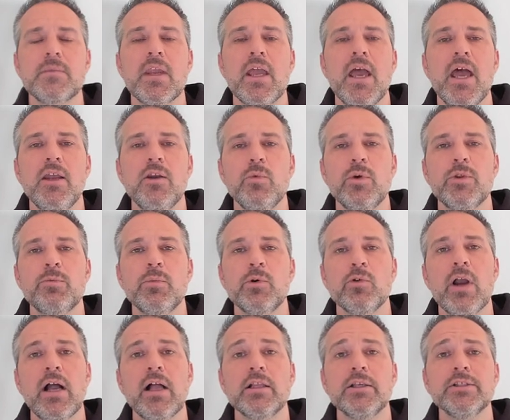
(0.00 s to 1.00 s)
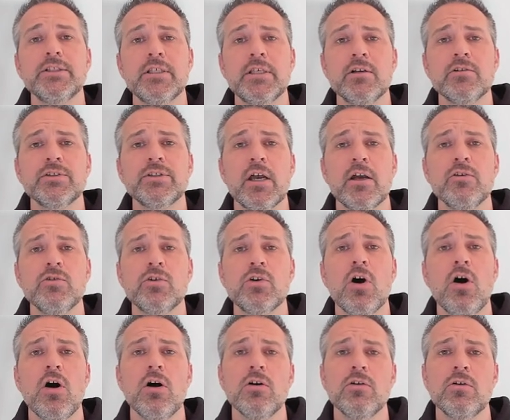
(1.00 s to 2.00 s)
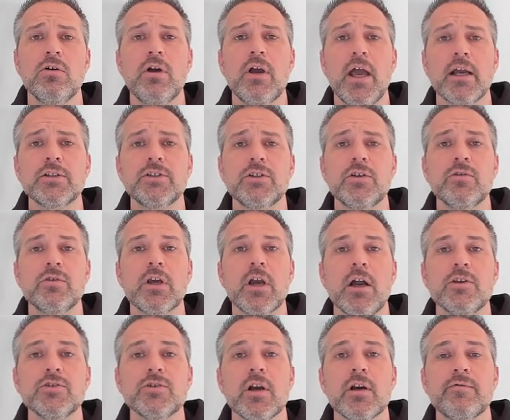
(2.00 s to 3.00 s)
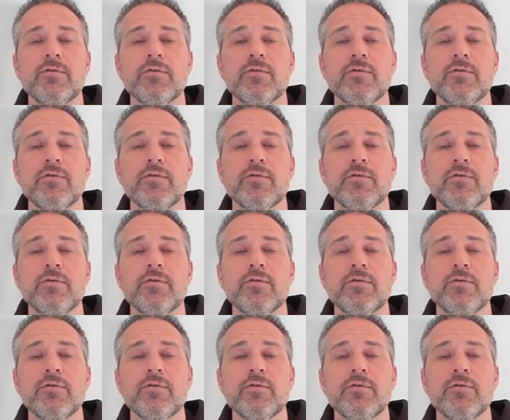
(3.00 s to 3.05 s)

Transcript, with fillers: And with Moralis, here's how you call execute contract